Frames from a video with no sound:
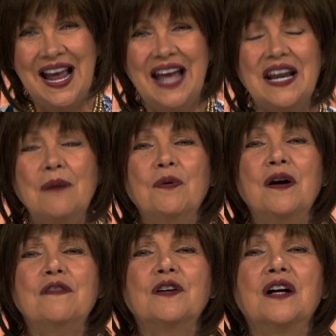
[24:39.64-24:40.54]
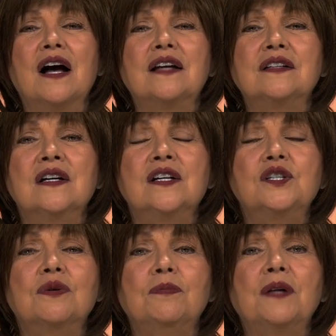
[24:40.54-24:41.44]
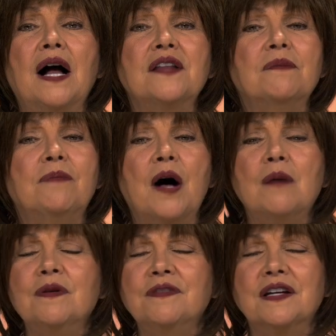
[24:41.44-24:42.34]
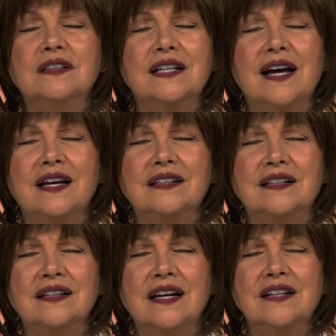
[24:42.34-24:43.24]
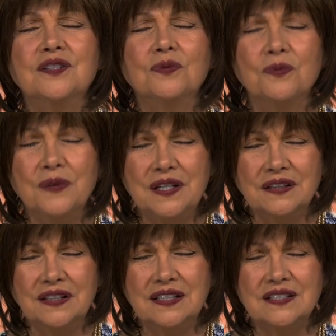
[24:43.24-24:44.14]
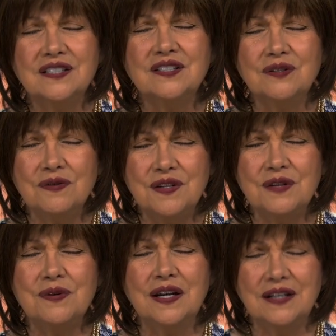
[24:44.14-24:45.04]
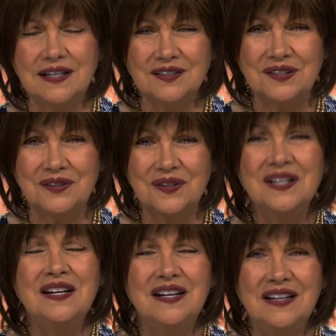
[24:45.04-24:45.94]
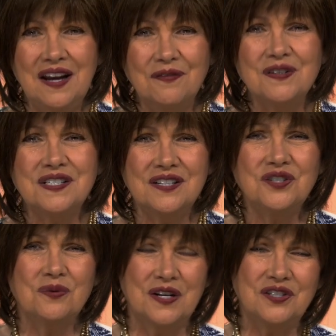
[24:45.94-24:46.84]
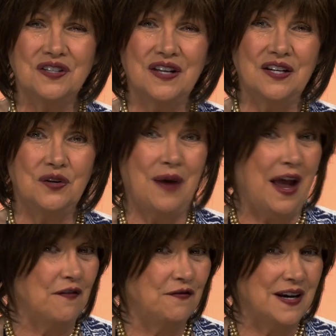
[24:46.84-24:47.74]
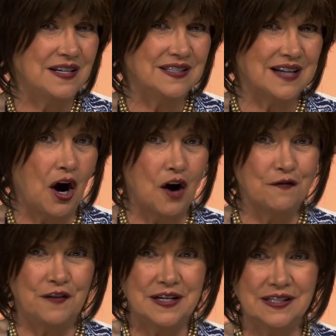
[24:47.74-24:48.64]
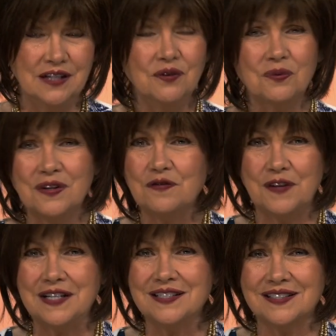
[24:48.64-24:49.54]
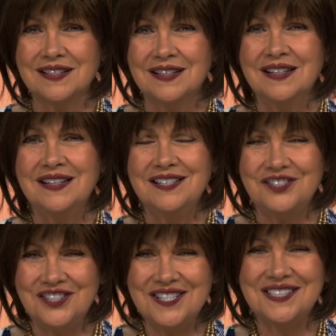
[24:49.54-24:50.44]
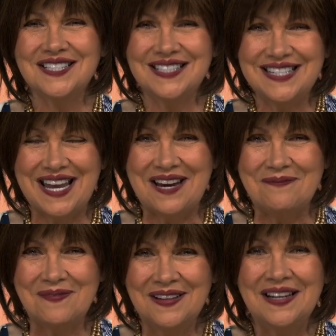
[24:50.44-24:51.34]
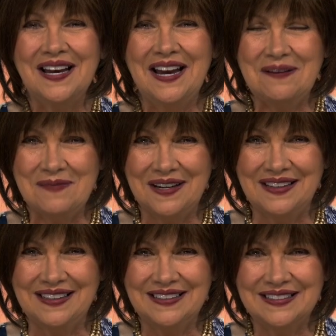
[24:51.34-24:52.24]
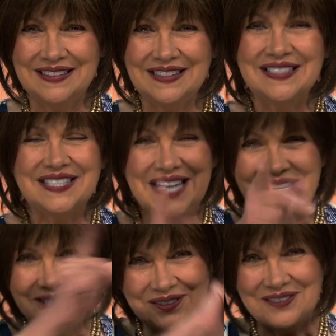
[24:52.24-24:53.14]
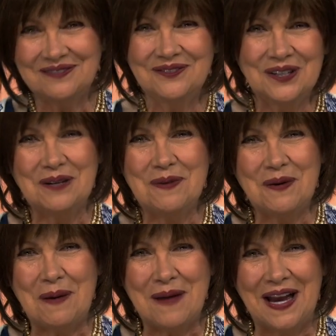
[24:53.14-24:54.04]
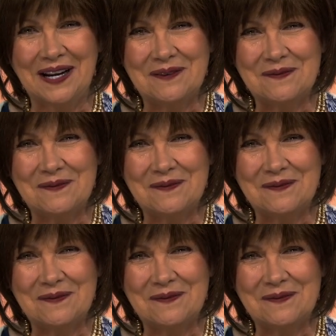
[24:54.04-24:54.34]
And I pray for God to apply the balm of Gilead and to really soothe you and heal you in every situation that you have faced, are facing, or will face. In Jesus' name, amen. Stay tuned. We're going to be right back.